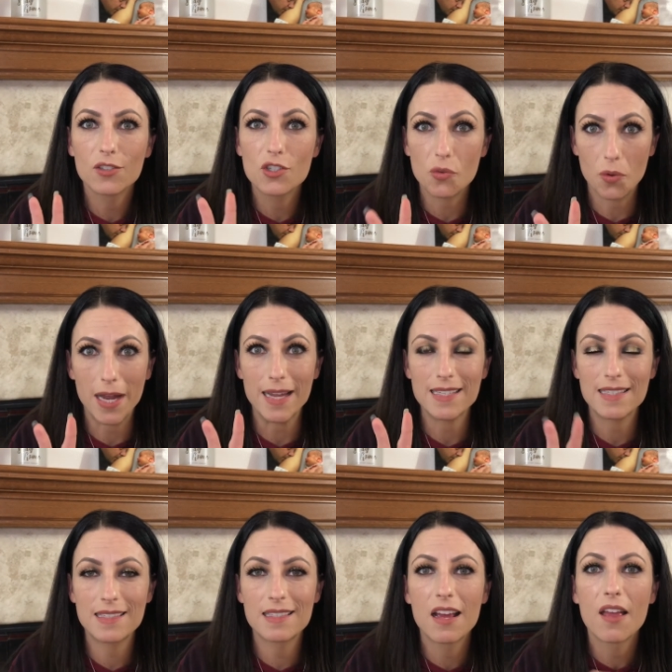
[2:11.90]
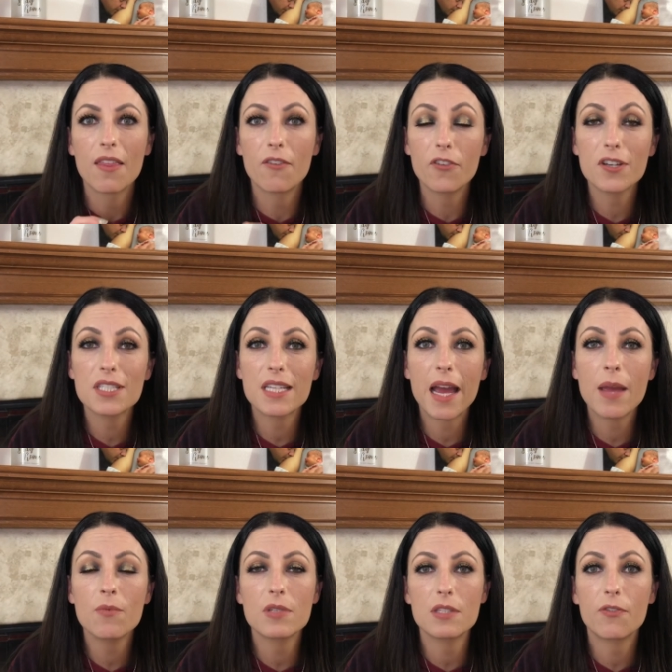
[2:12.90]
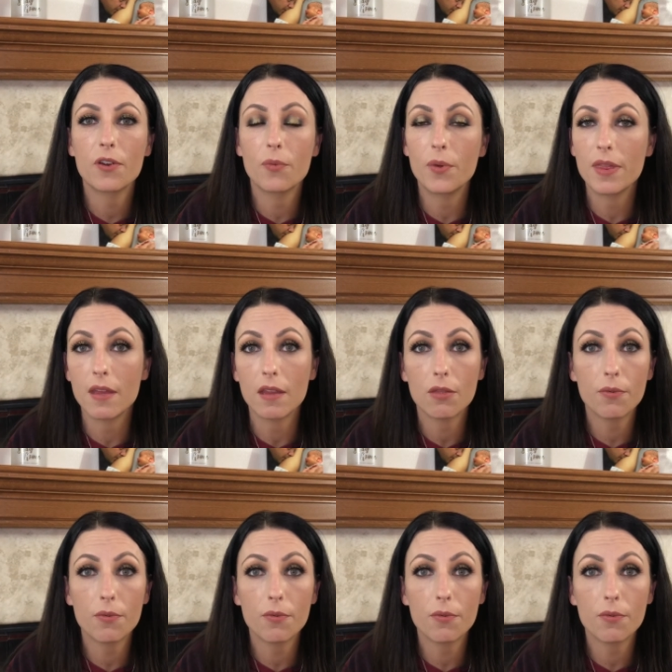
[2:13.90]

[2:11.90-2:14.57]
twice. The first time was for when the